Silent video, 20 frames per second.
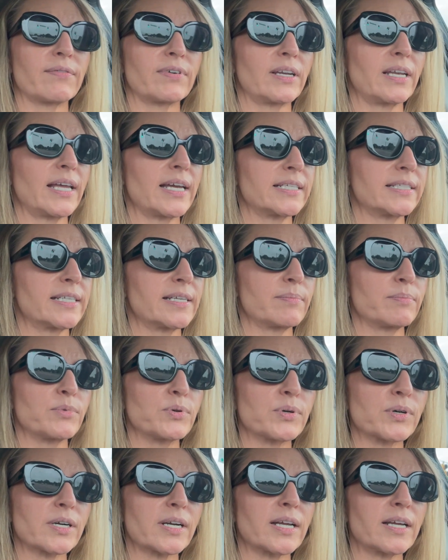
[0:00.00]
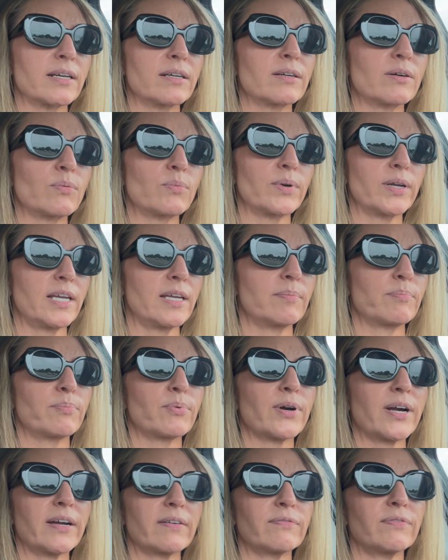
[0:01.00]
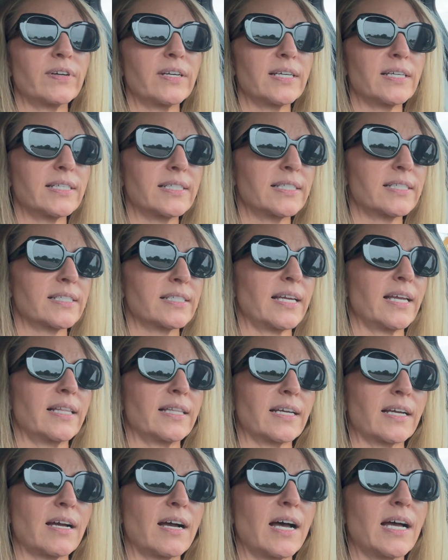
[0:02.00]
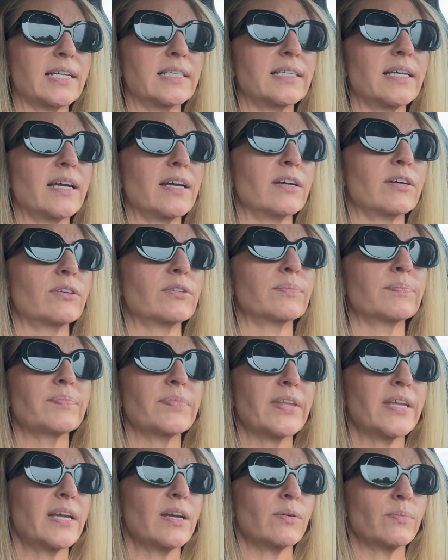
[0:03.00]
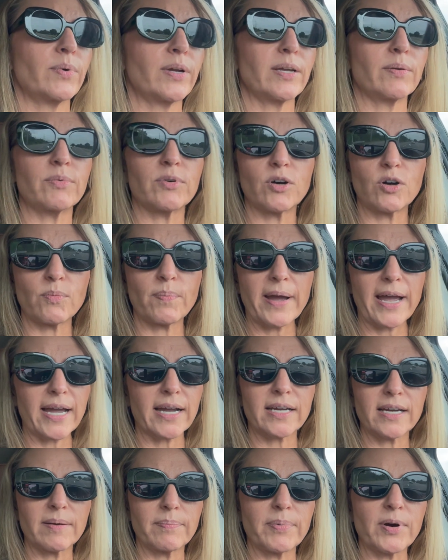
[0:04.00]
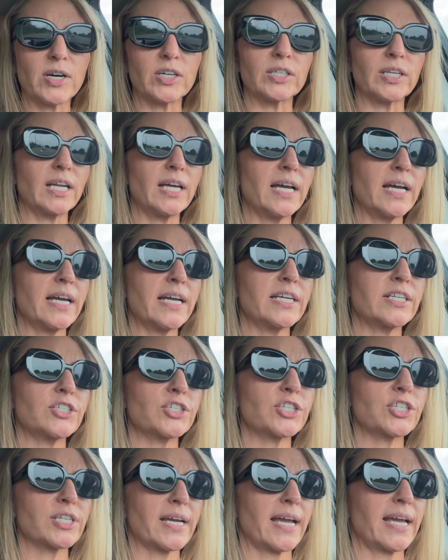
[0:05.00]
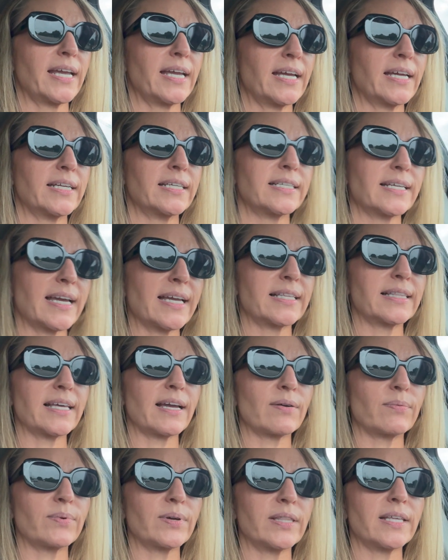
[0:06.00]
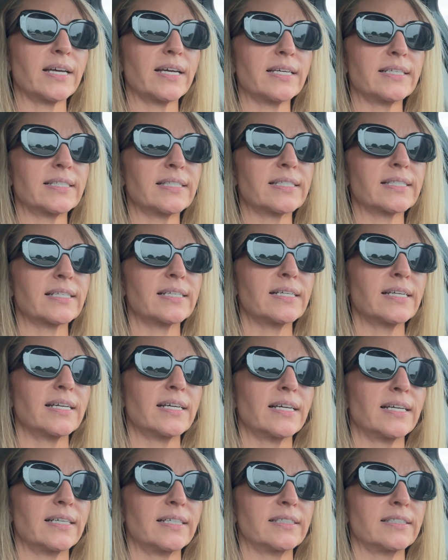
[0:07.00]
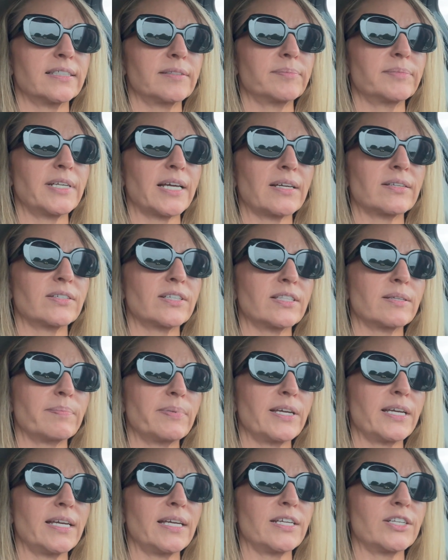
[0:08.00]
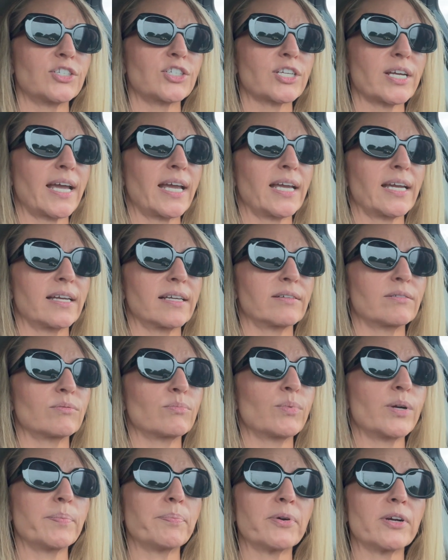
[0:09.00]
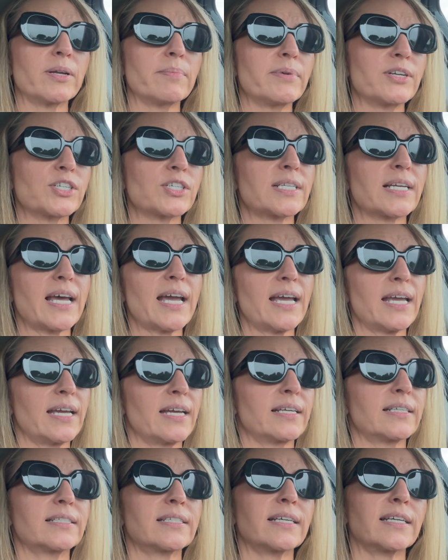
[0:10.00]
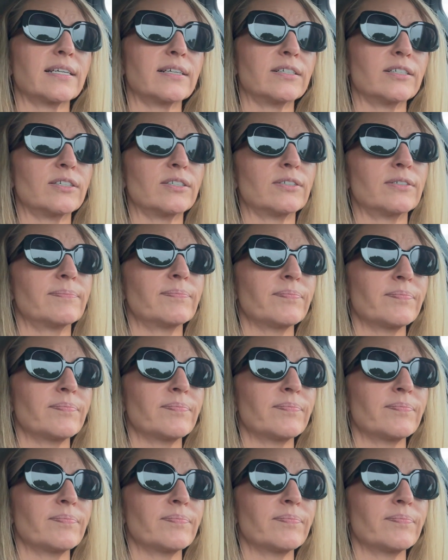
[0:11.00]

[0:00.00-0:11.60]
a lazy morning. We eat breakfast in the condo. We will pack up our lunch and take that with us down to the beach, and we pretty much stay until